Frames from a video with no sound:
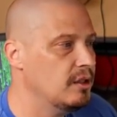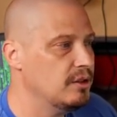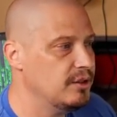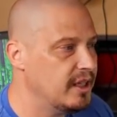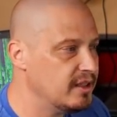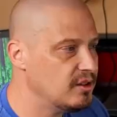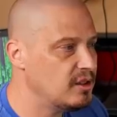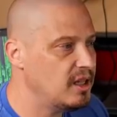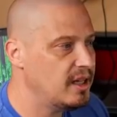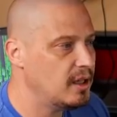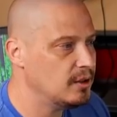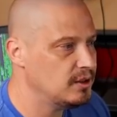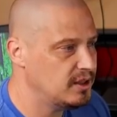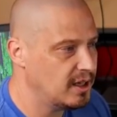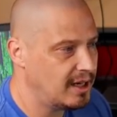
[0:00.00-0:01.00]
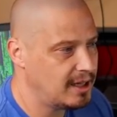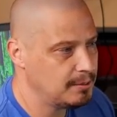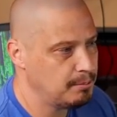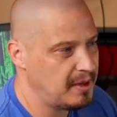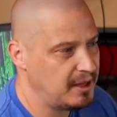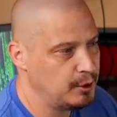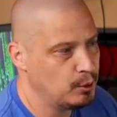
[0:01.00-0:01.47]

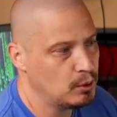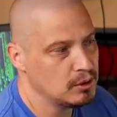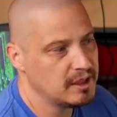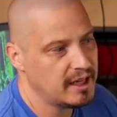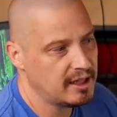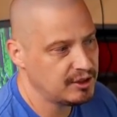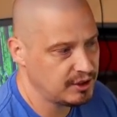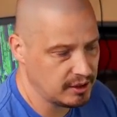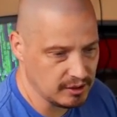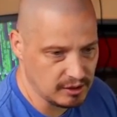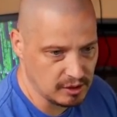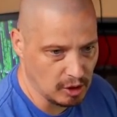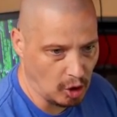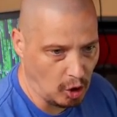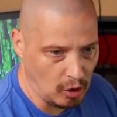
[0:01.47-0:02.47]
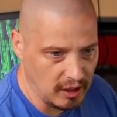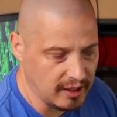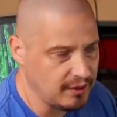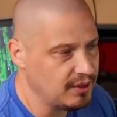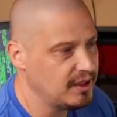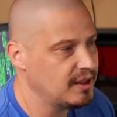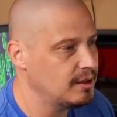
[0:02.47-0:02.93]
nextcloud.manual-install
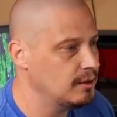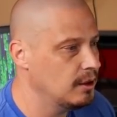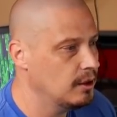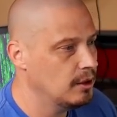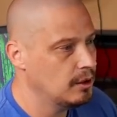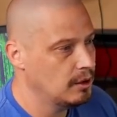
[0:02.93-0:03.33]
and then